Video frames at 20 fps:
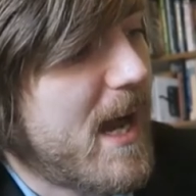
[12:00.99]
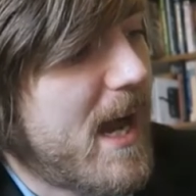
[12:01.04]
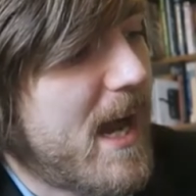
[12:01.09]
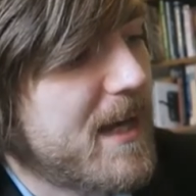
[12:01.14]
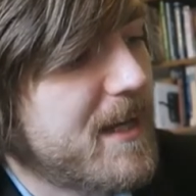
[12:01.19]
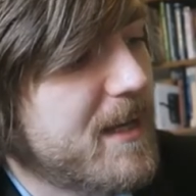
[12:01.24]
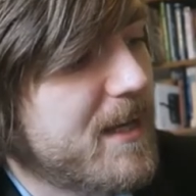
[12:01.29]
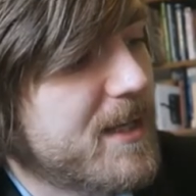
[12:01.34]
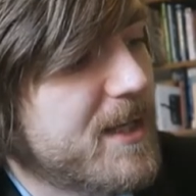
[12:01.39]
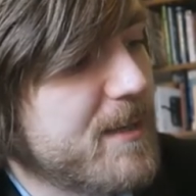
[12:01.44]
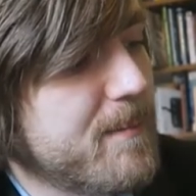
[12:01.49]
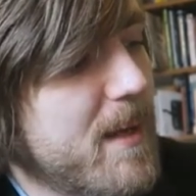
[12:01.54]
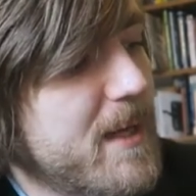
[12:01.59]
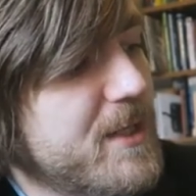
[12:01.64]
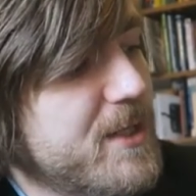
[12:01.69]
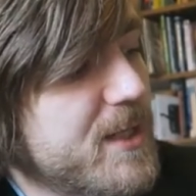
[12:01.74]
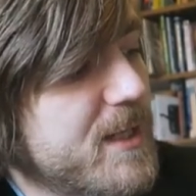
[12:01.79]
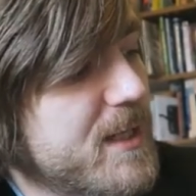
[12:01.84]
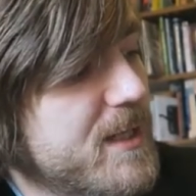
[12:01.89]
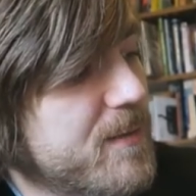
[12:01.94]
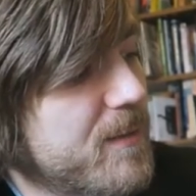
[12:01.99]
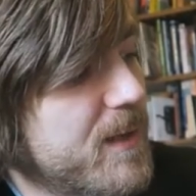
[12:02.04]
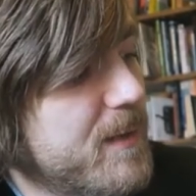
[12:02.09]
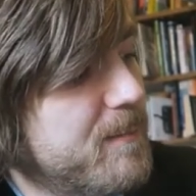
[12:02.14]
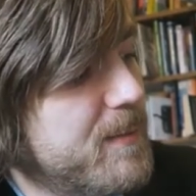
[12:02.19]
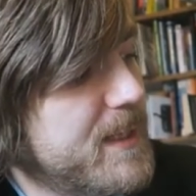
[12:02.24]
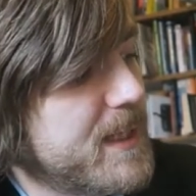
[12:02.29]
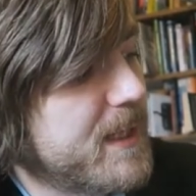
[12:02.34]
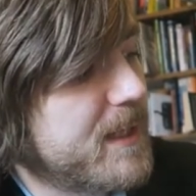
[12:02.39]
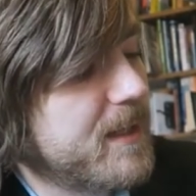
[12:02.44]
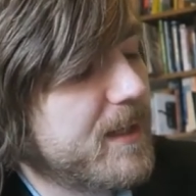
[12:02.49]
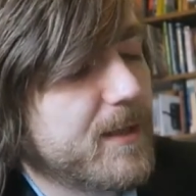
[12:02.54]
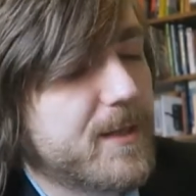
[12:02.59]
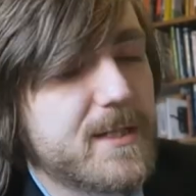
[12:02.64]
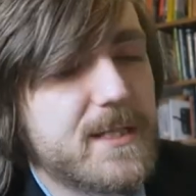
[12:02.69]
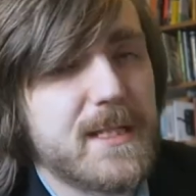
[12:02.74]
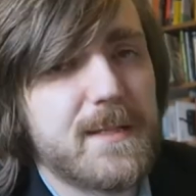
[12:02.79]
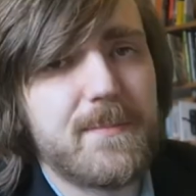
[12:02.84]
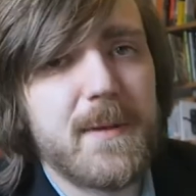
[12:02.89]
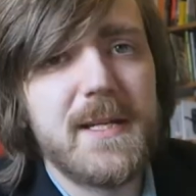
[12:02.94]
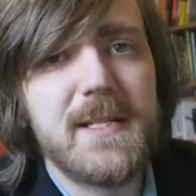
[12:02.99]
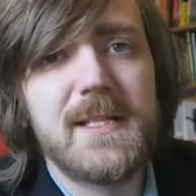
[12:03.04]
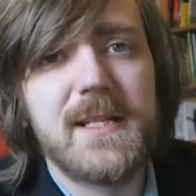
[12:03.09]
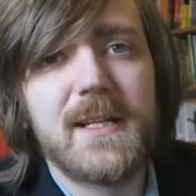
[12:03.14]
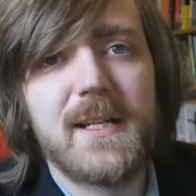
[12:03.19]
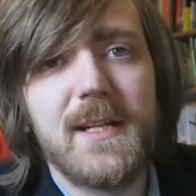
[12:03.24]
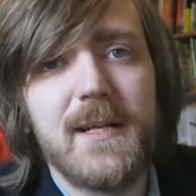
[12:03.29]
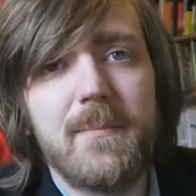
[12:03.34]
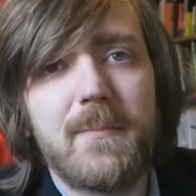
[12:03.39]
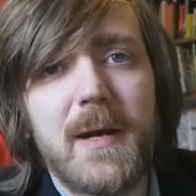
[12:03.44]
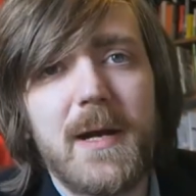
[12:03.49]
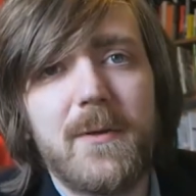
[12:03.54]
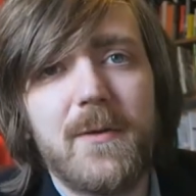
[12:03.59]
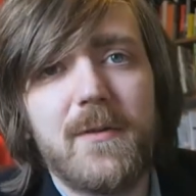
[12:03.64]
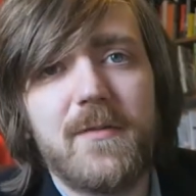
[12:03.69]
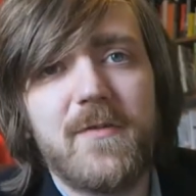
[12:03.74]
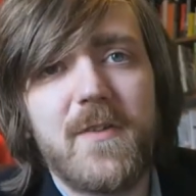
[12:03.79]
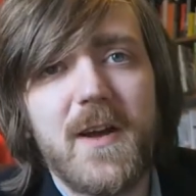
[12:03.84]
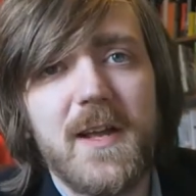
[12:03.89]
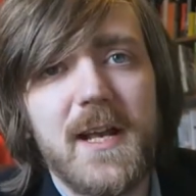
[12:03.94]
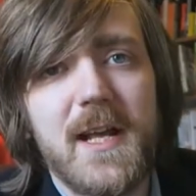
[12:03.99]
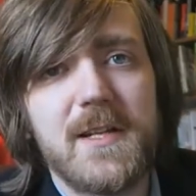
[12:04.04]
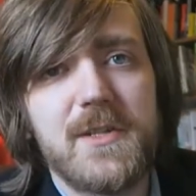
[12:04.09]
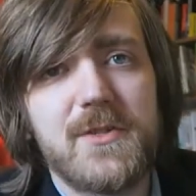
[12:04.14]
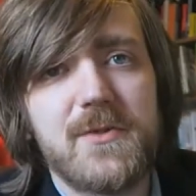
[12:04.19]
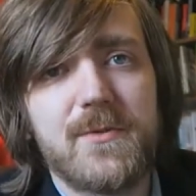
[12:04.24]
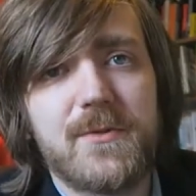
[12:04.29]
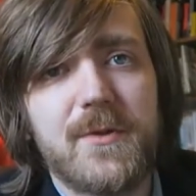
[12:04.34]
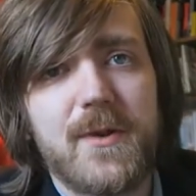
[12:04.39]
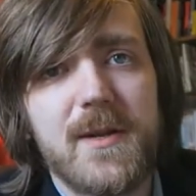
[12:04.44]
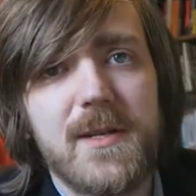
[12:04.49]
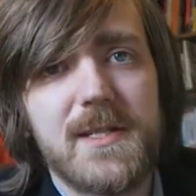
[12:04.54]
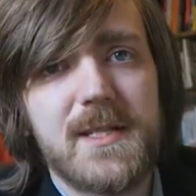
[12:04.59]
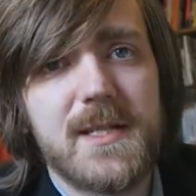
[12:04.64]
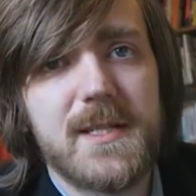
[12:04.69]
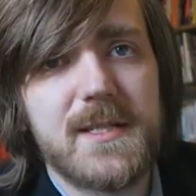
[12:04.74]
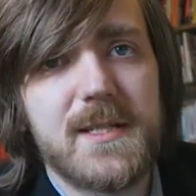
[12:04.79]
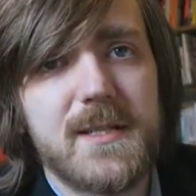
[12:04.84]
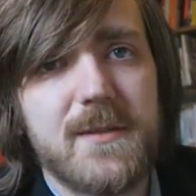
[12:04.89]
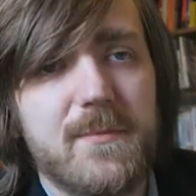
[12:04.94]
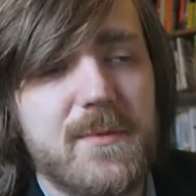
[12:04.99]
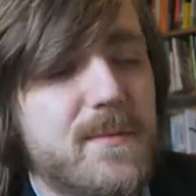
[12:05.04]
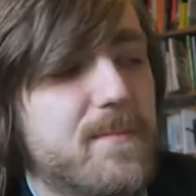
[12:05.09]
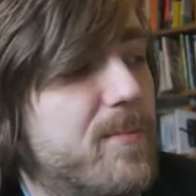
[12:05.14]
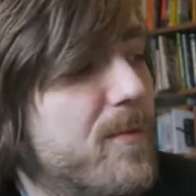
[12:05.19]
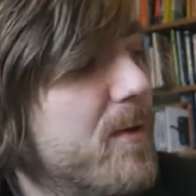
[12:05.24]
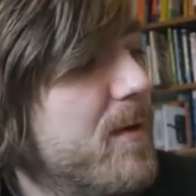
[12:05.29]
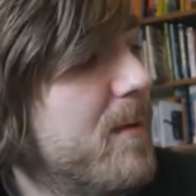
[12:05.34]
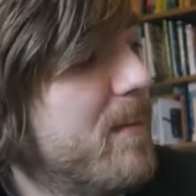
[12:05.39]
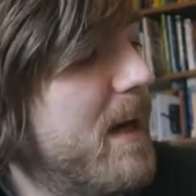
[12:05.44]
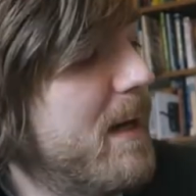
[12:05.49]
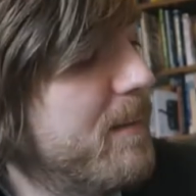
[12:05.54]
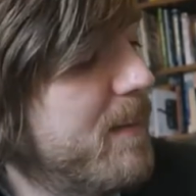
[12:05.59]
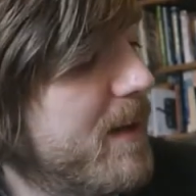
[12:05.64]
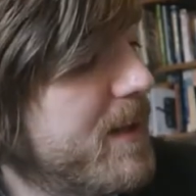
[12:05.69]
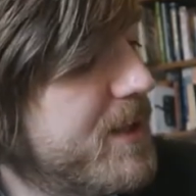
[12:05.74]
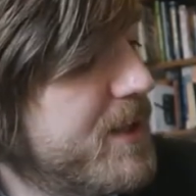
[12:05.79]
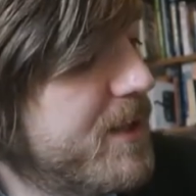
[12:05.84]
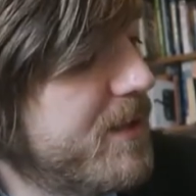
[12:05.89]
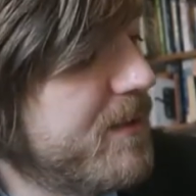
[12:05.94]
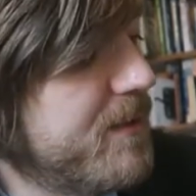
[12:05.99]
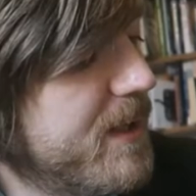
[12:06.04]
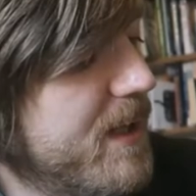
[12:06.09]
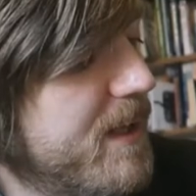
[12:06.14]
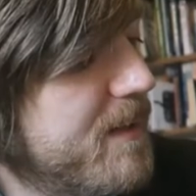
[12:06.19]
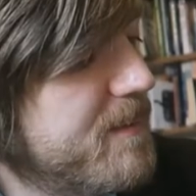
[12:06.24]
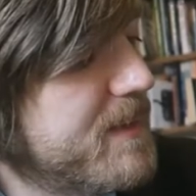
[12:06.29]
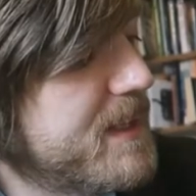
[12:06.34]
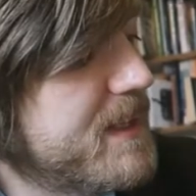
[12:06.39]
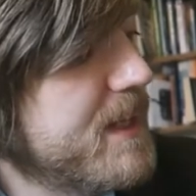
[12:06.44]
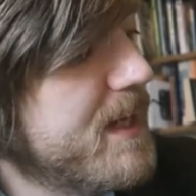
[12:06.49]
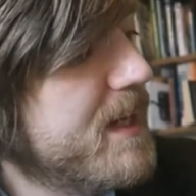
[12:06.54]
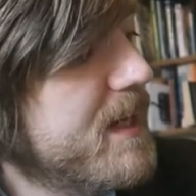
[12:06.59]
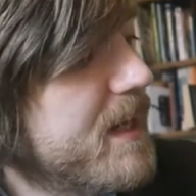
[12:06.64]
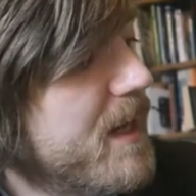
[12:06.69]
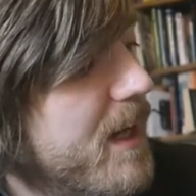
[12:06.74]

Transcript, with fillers: And she mentioned this one in particular because it's basically about a financial crisis that was brought about by tulips.